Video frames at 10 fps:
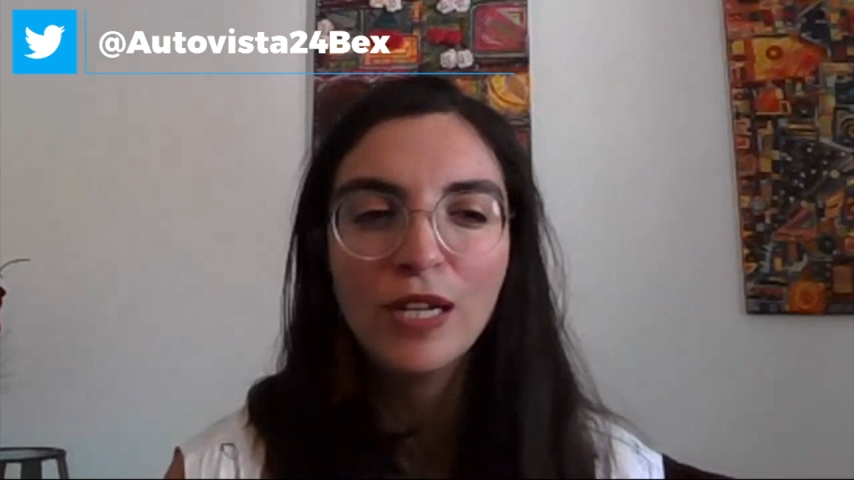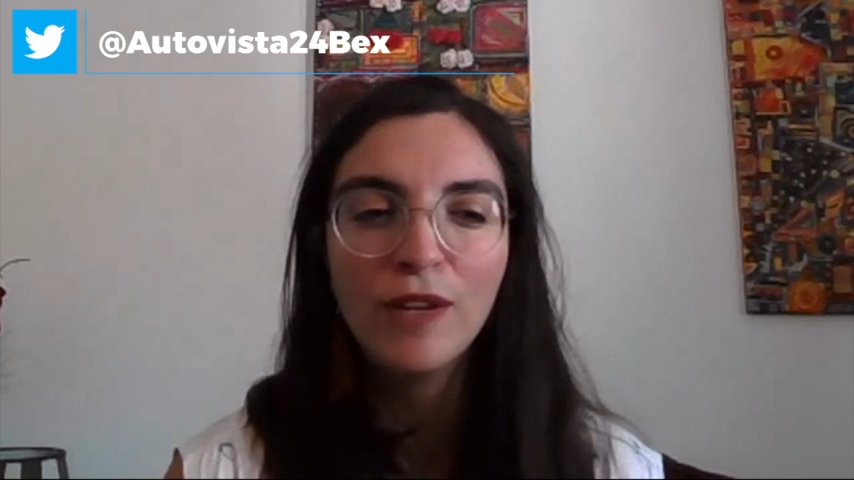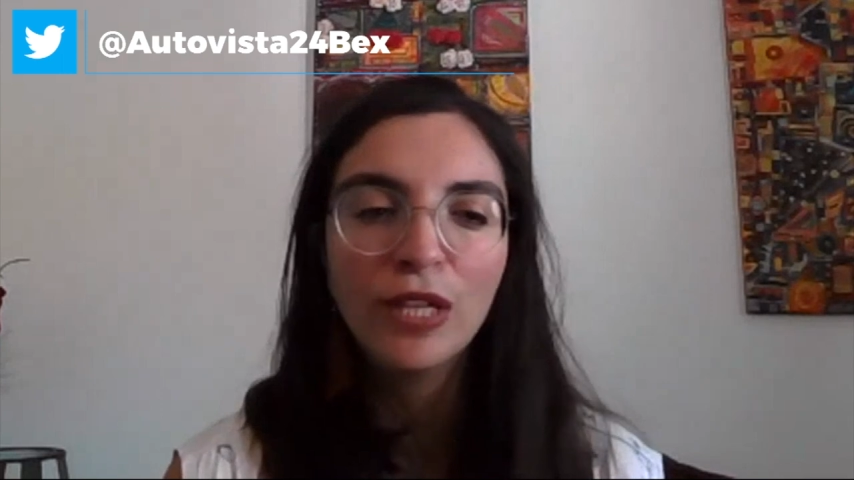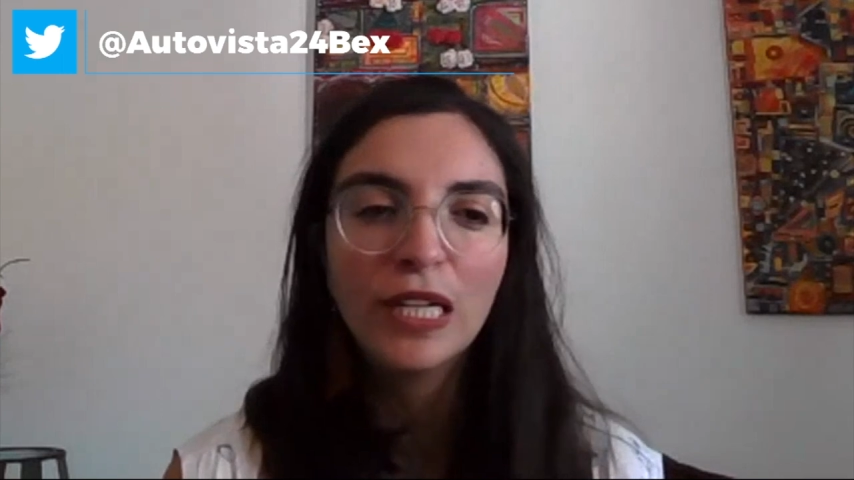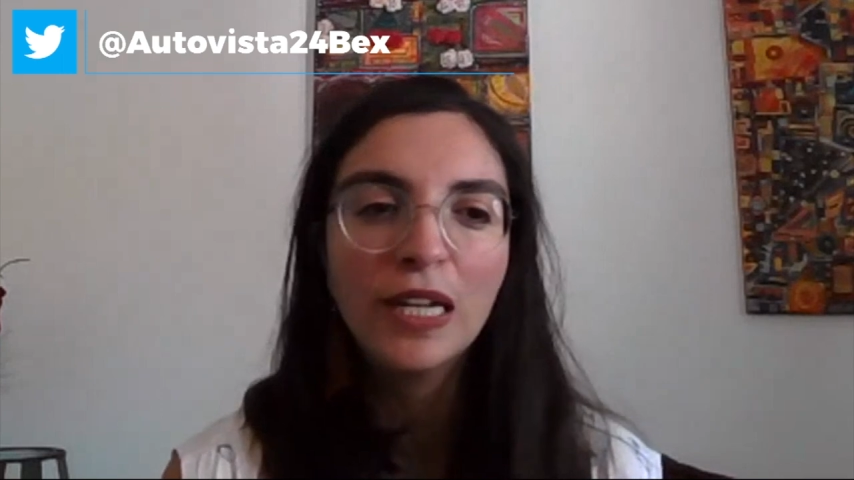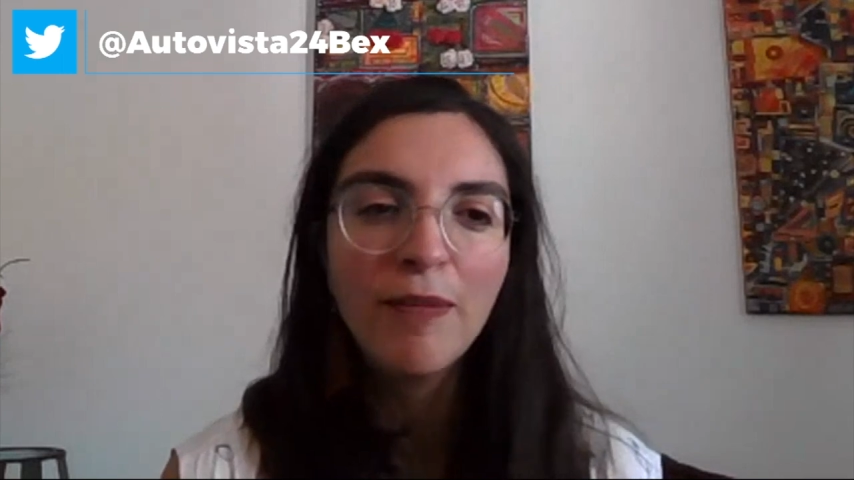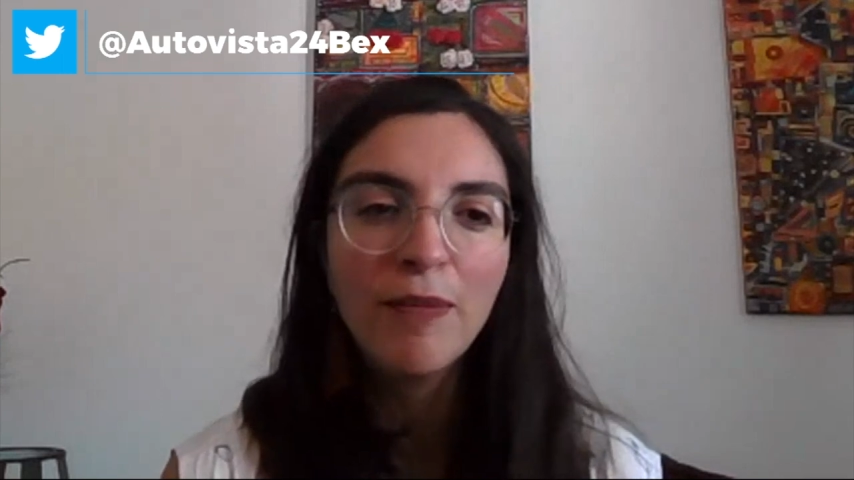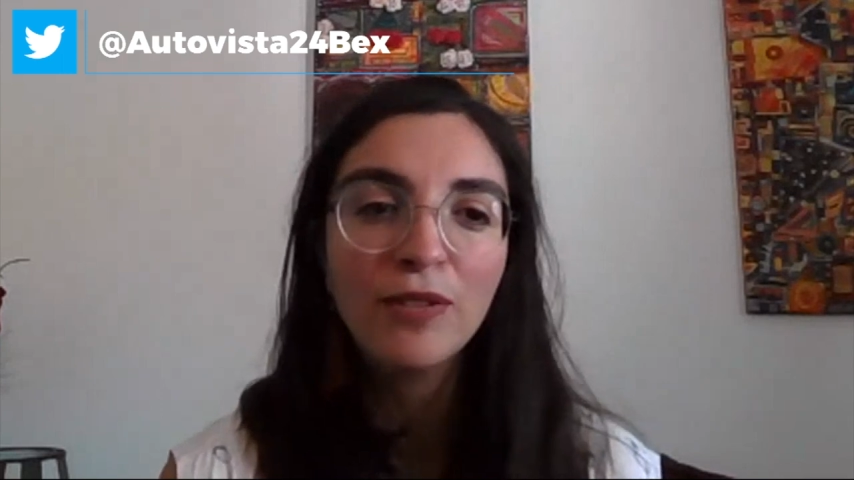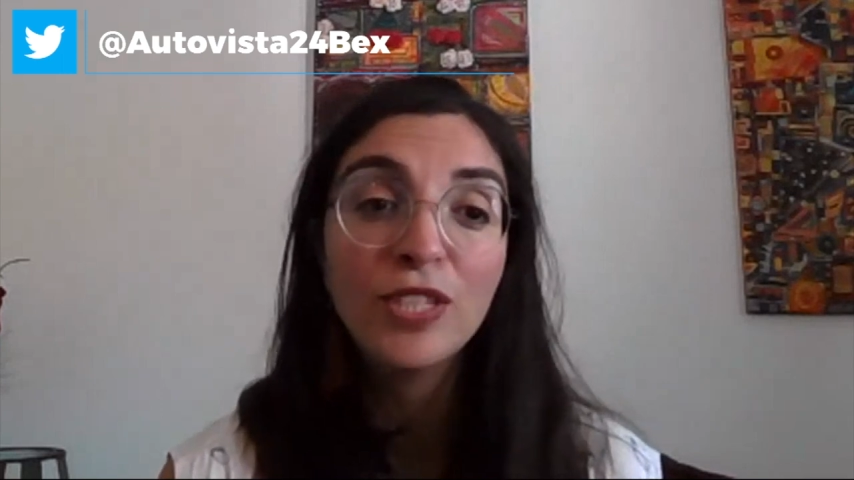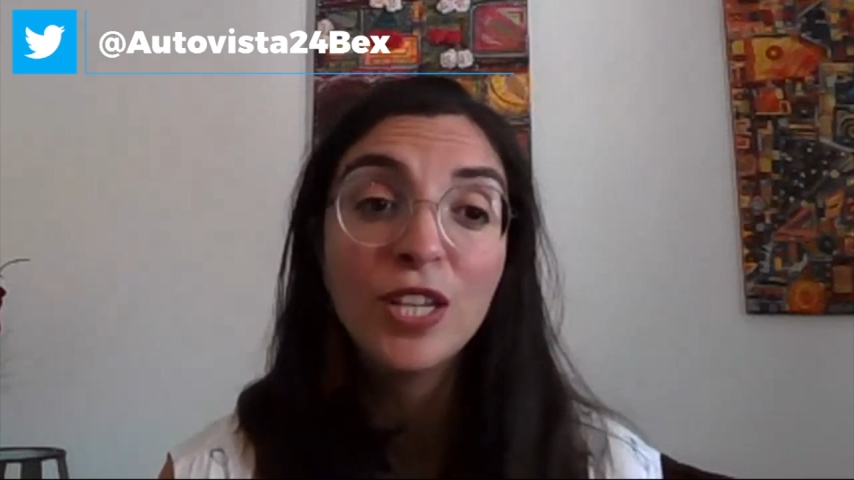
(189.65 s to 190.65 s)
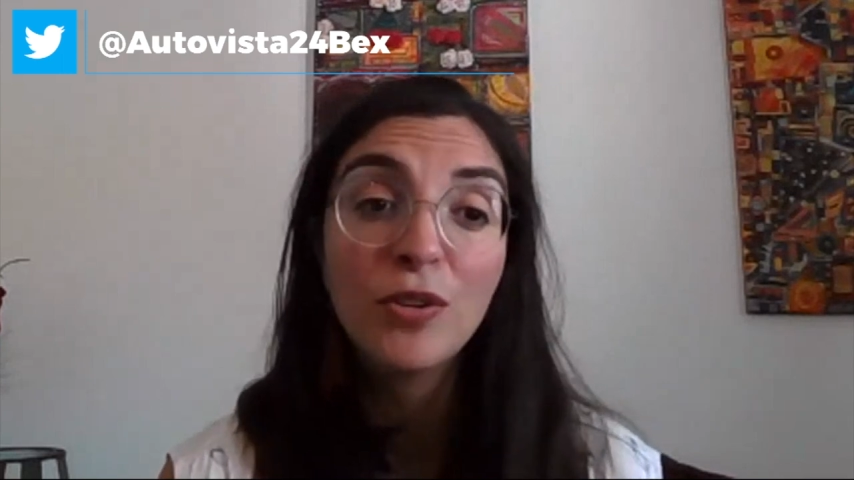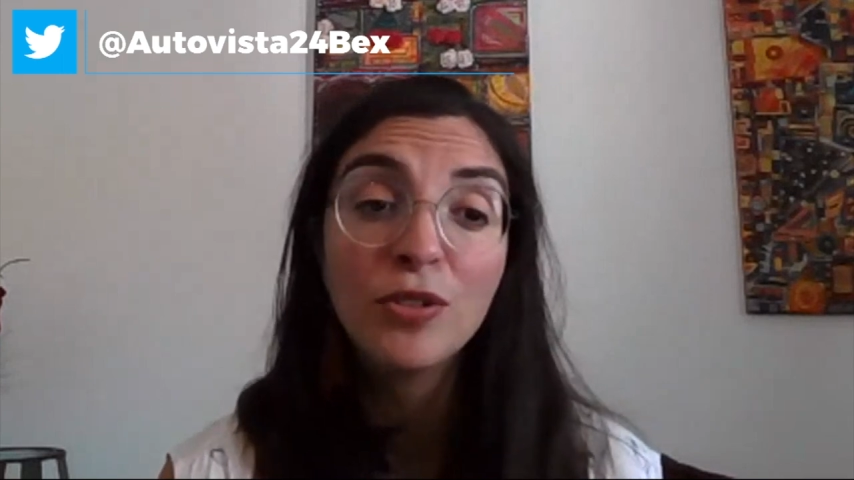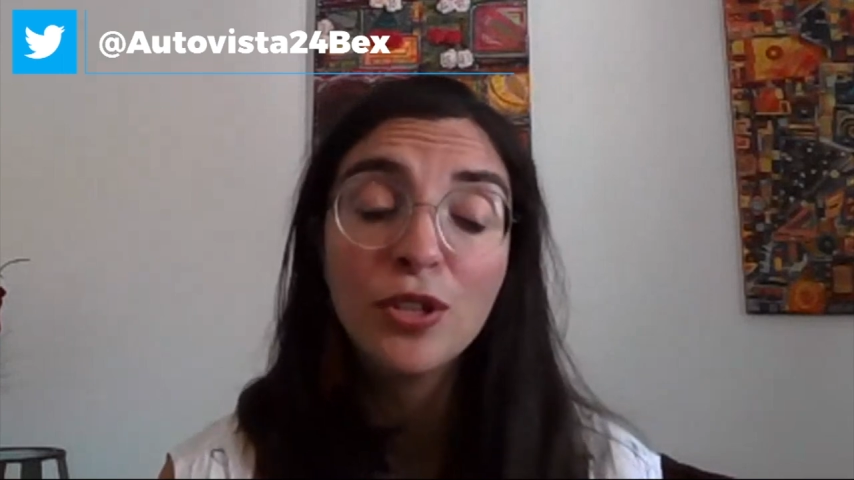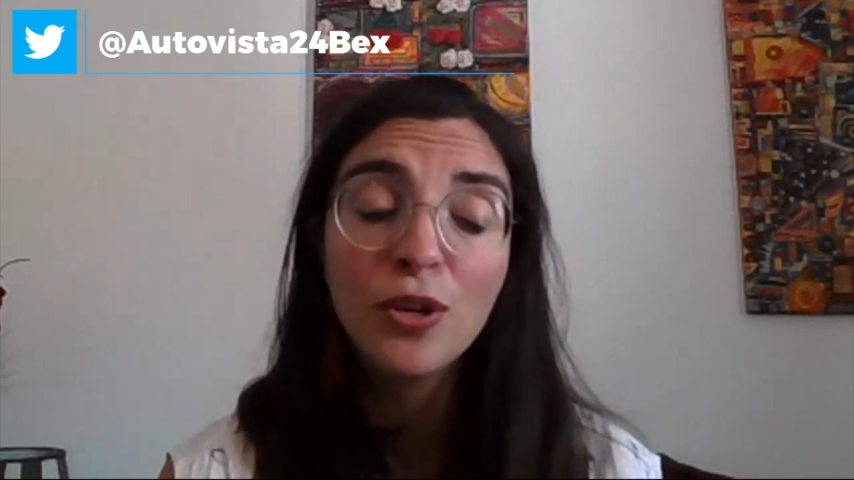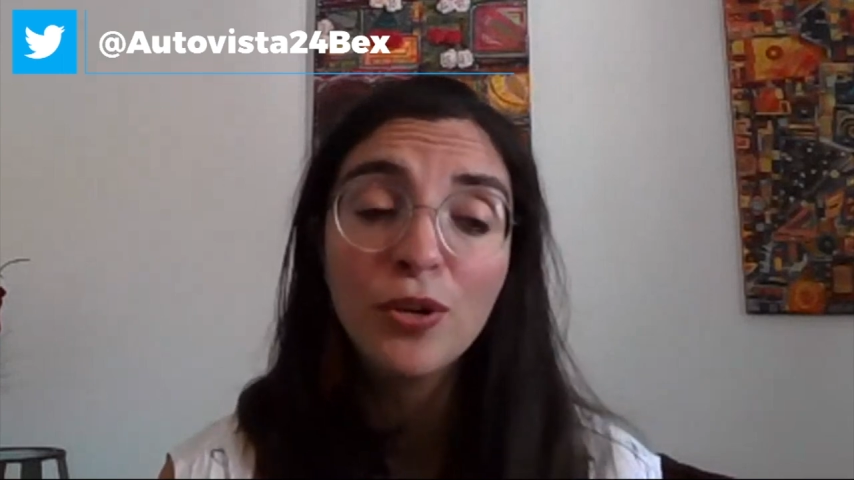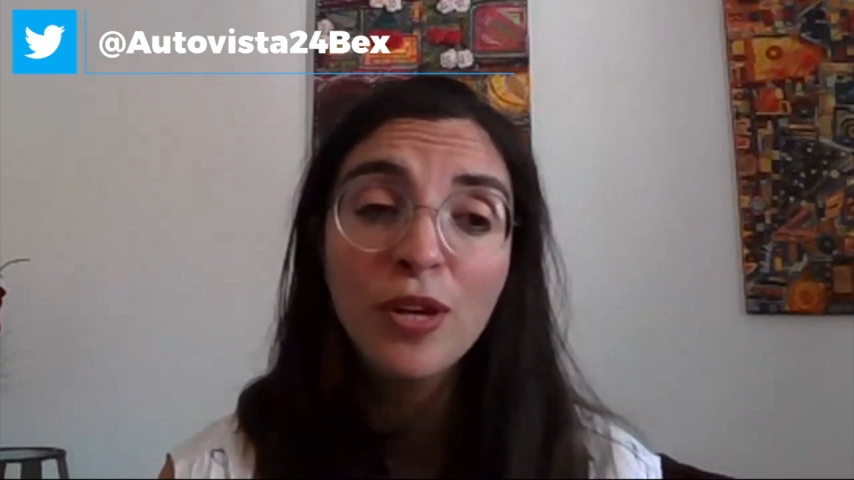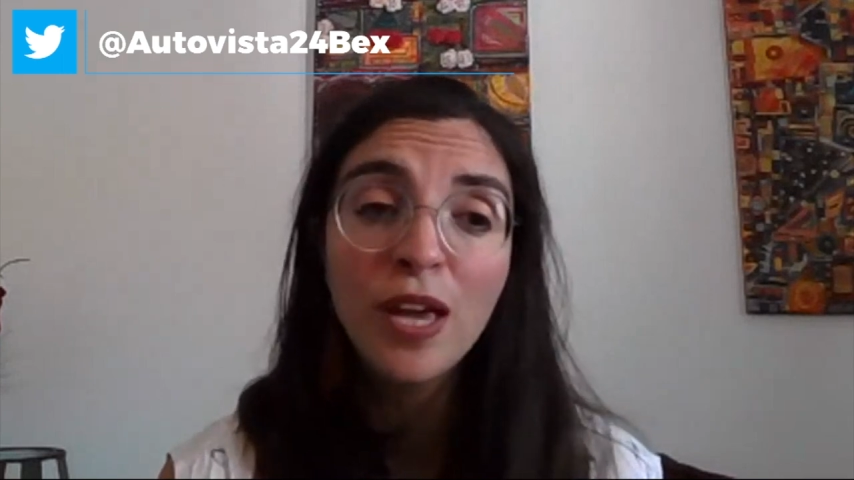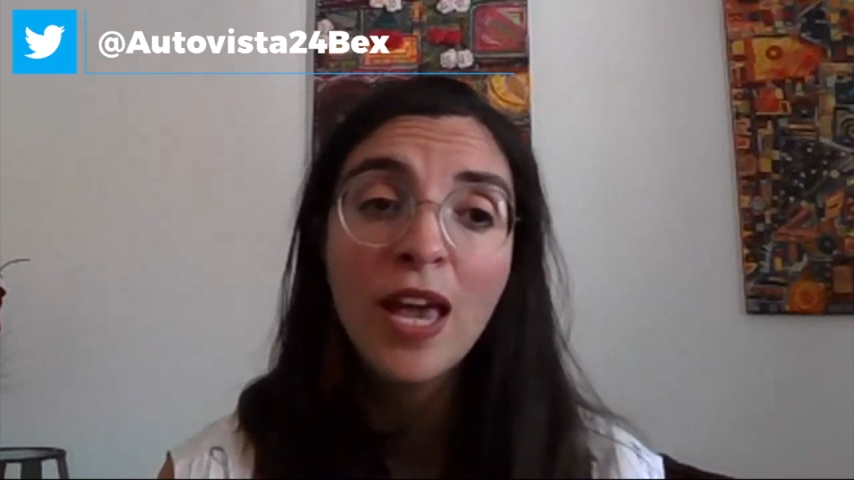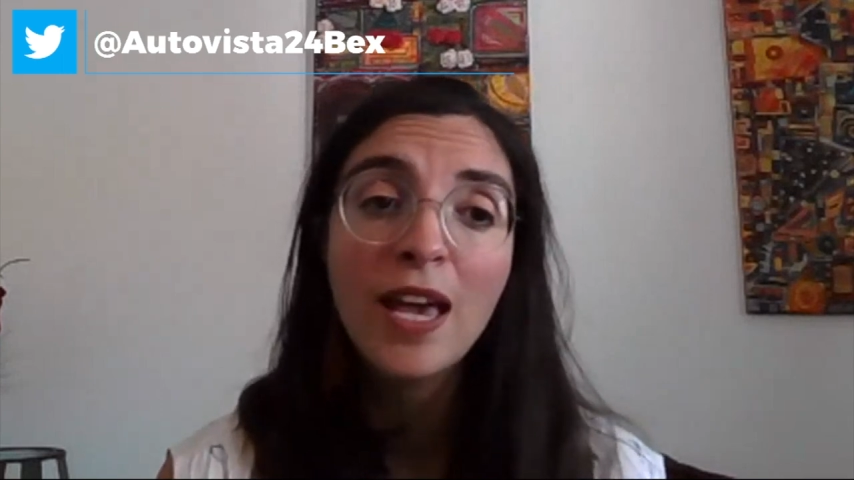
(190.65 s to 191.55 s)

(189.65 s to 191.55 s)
relieve the climate of CO2